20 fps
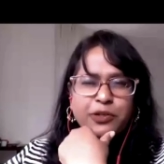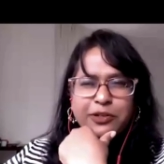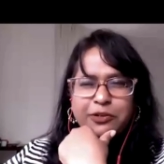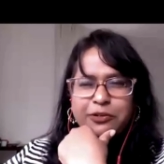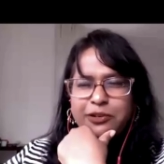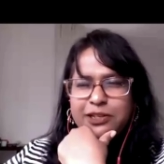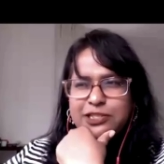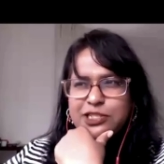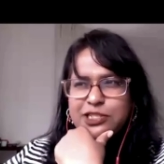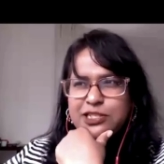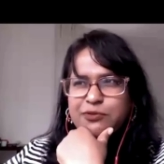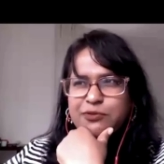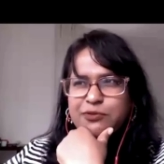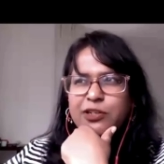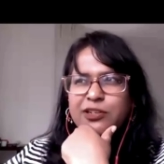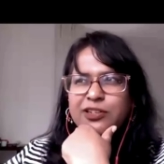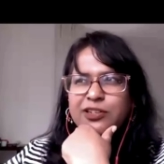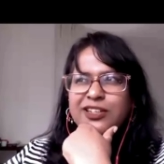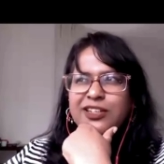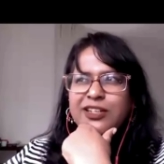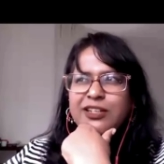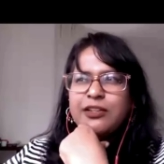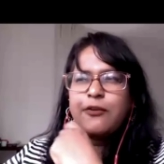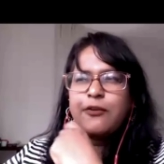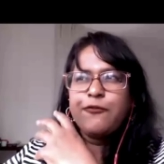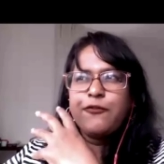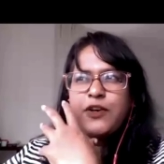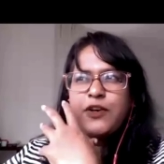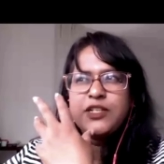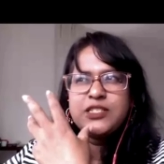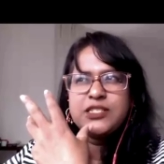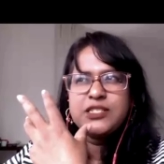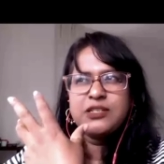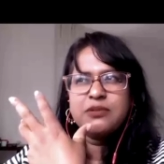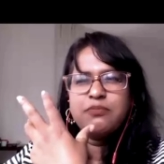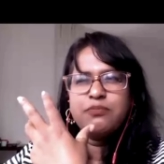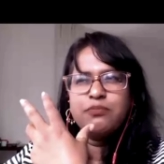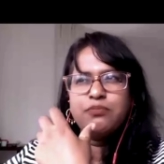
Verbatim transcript: you know, as it were, the first